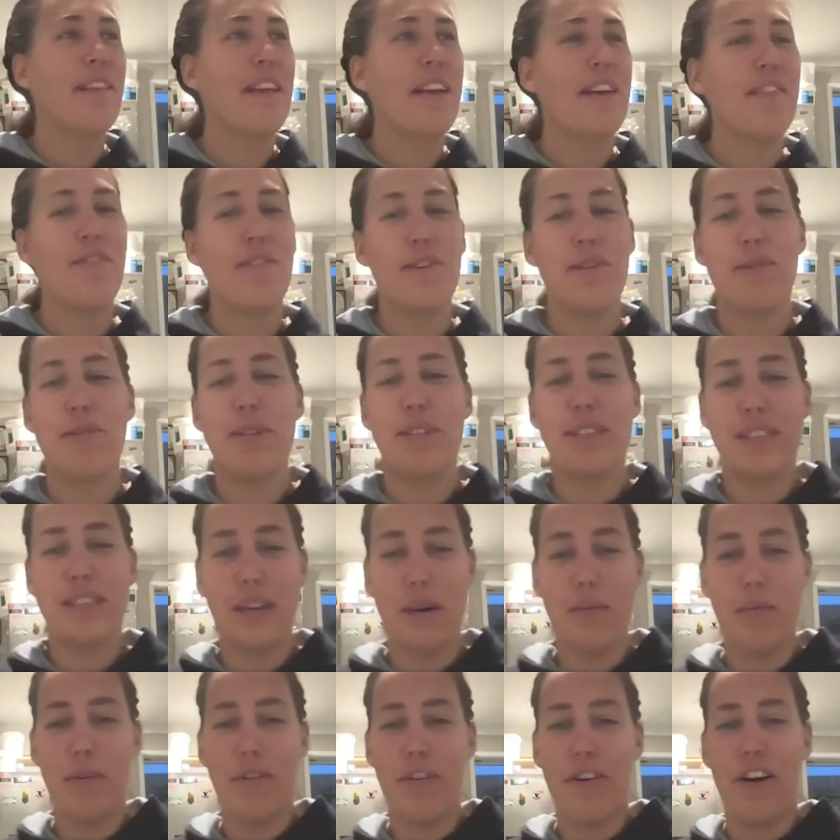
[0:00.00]
if we would
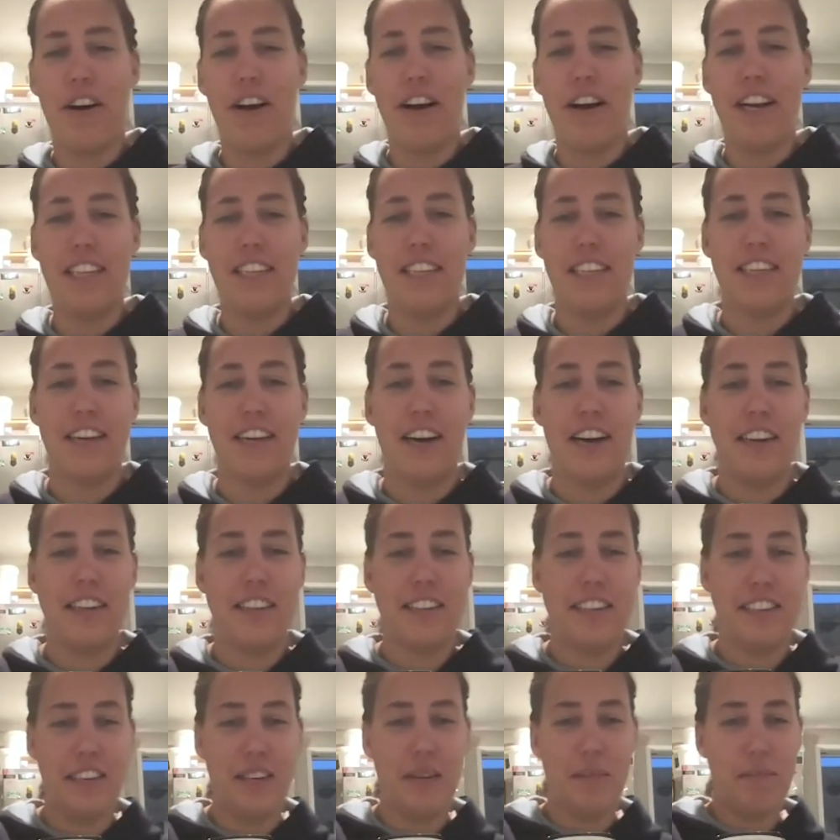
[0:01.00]
summarize
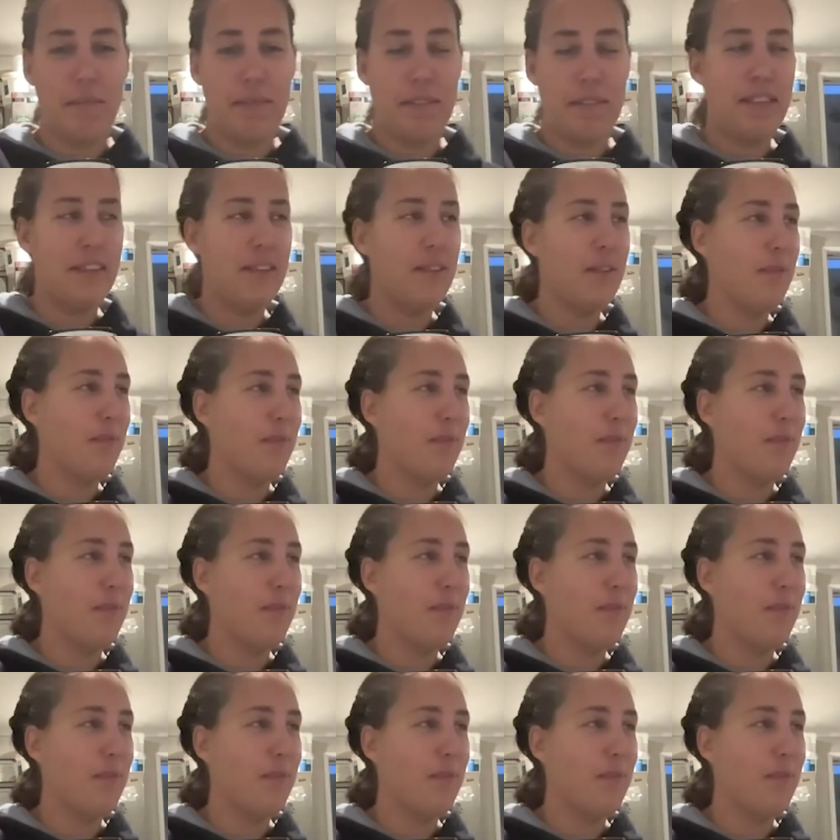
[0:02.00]
our tips.